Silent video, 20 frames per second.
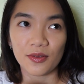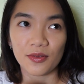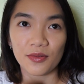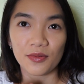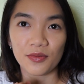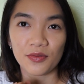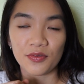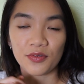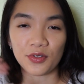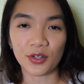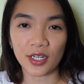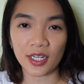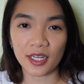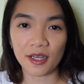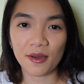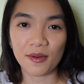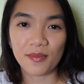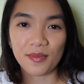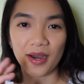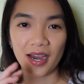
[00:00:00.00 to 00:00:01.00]

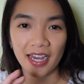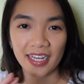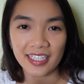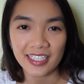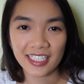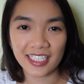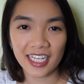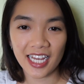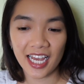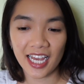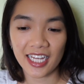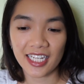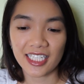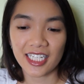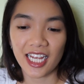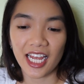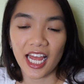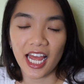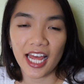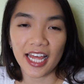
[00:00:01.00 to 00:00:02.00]
free mindset
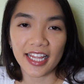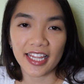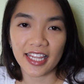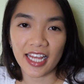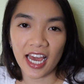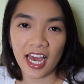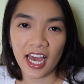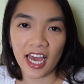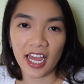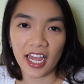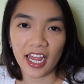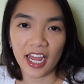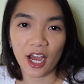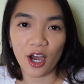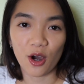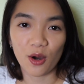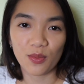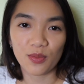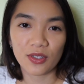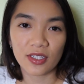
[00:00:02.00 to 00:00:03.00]
that
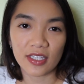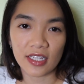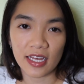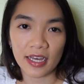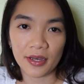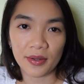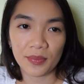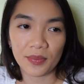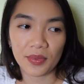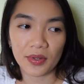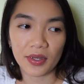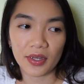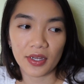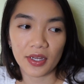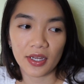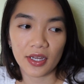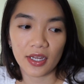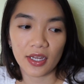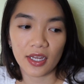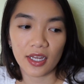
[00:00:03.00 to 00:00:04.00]
helps them
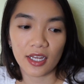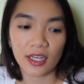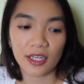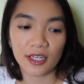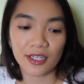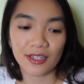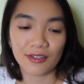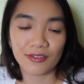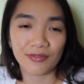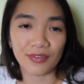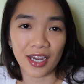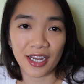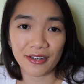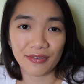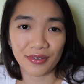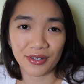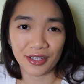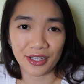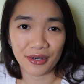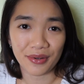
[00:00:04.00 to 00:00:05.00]
fight
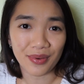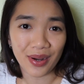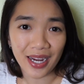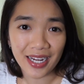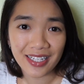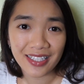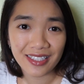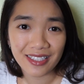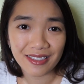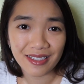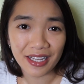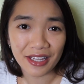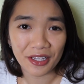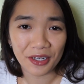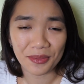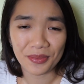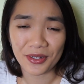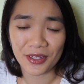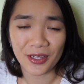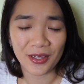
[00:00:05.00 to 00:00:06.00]
for their rights and
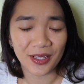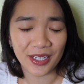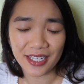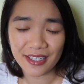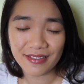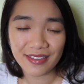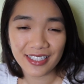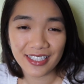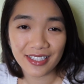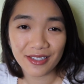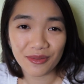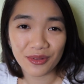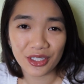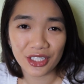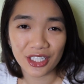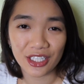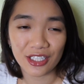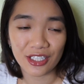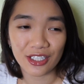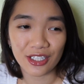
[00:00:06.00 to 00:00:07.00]
their beliefs, which
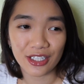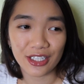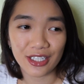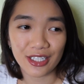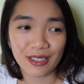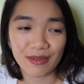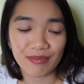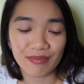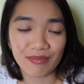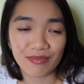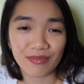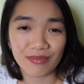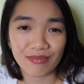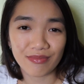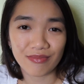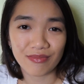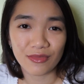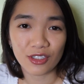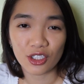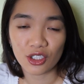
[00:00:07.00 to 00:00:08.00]
is
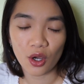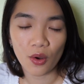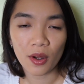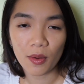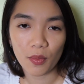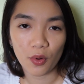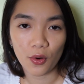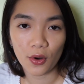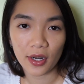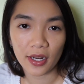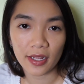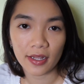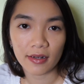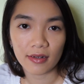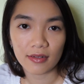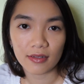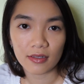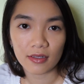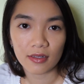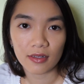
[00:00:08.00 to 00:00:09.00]
so important,
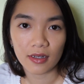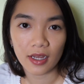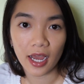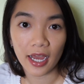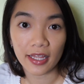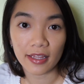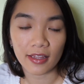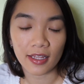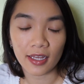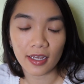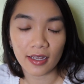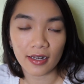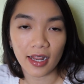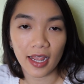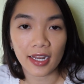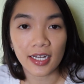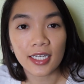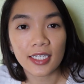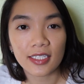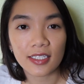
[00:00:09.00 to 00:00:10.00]
I think, in
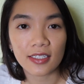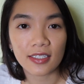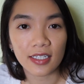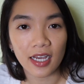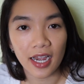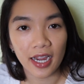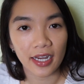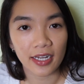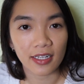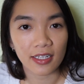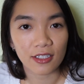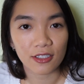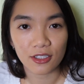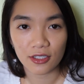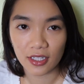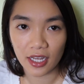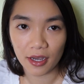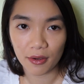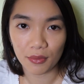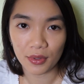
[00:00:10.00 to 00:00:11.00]
any society so
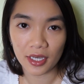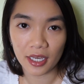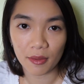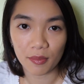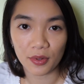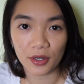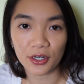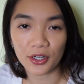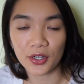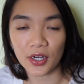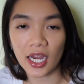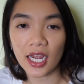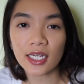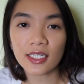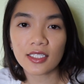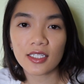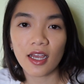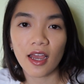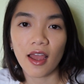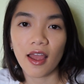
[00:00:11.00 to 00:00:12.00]
that we can
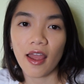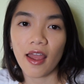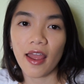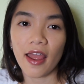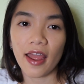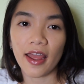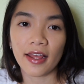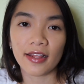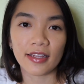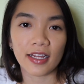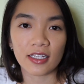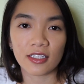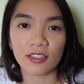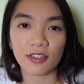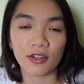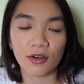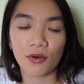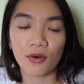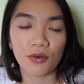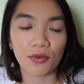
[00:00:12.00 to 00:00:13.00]
progress. And that's
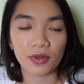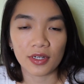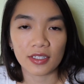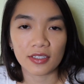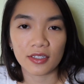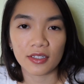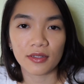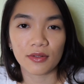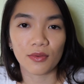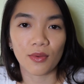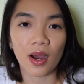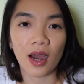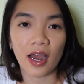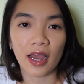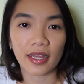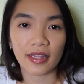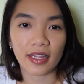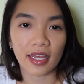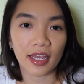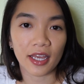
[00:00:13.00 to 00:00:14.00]
the whole reason
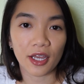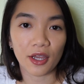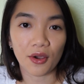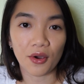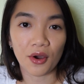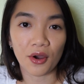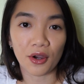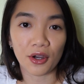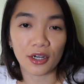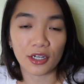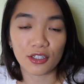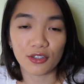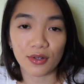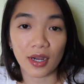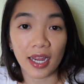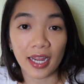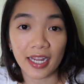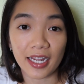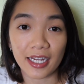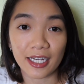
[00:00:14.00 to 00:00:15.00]
why they are
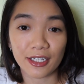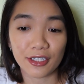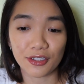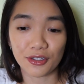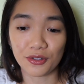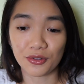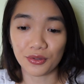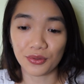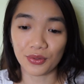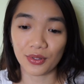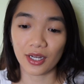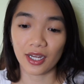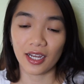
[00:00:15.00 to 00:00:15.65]
trying to